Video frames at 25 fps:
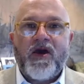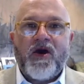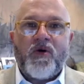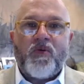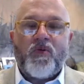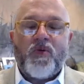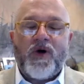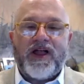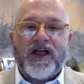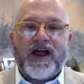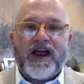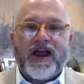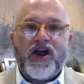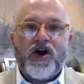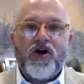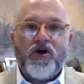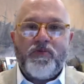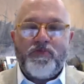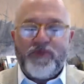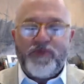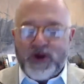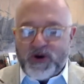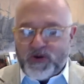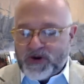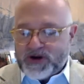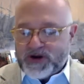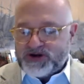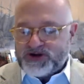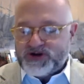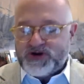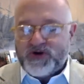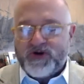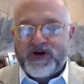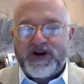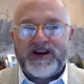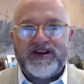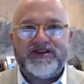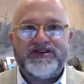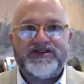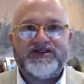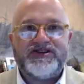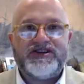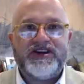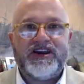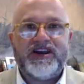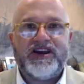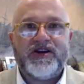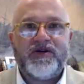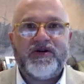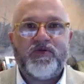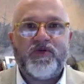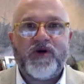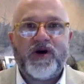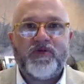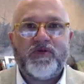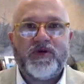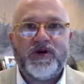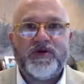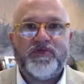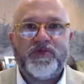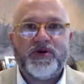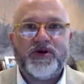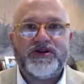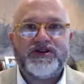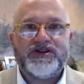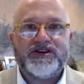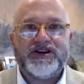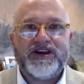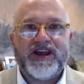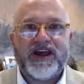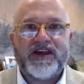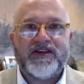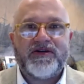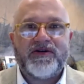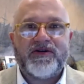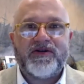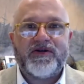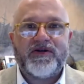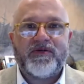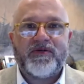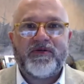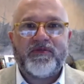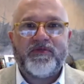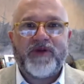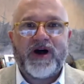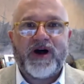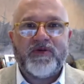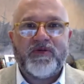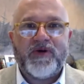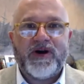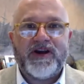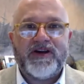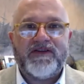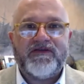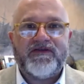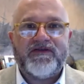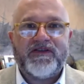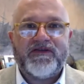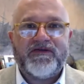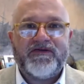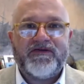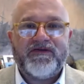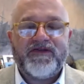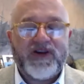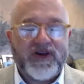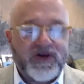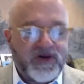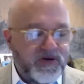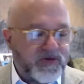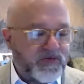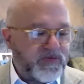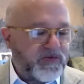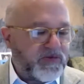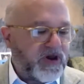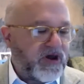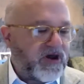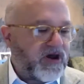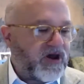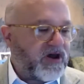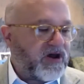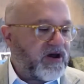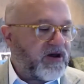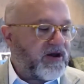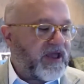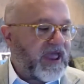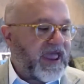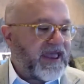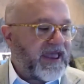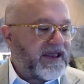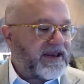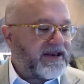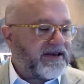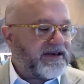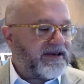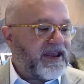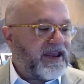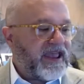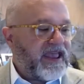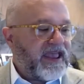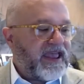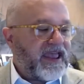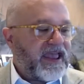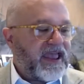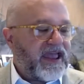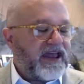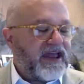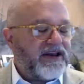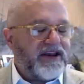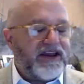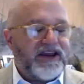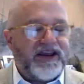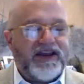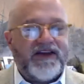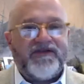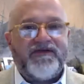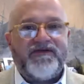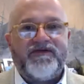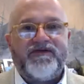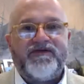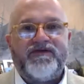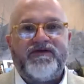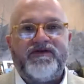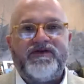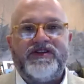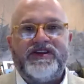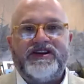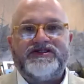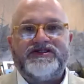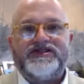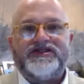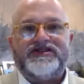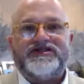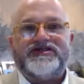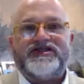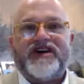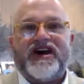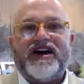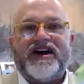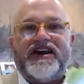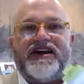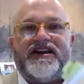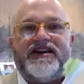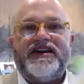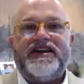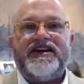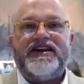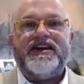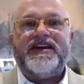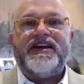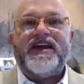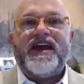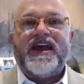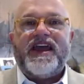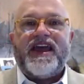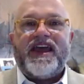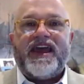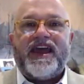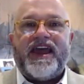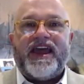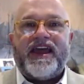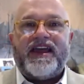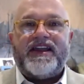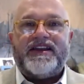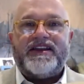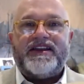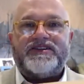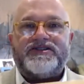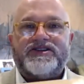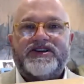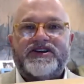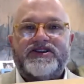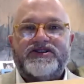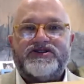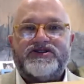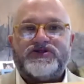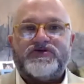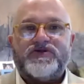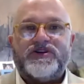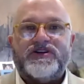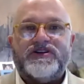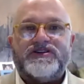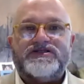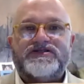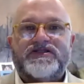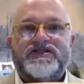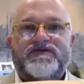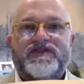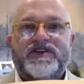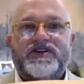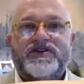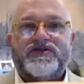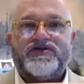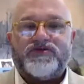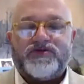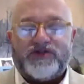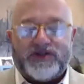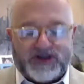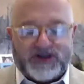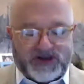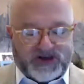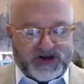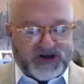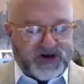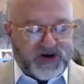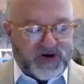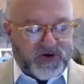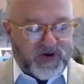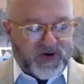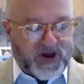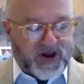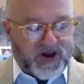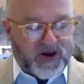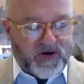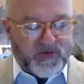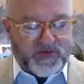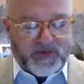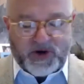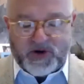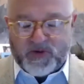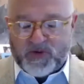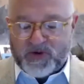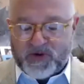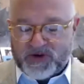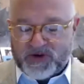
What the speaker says: Well, I hope you enjoyed seeing what we put together by way of a film, and if the society and its history is of interest to you, I hope you will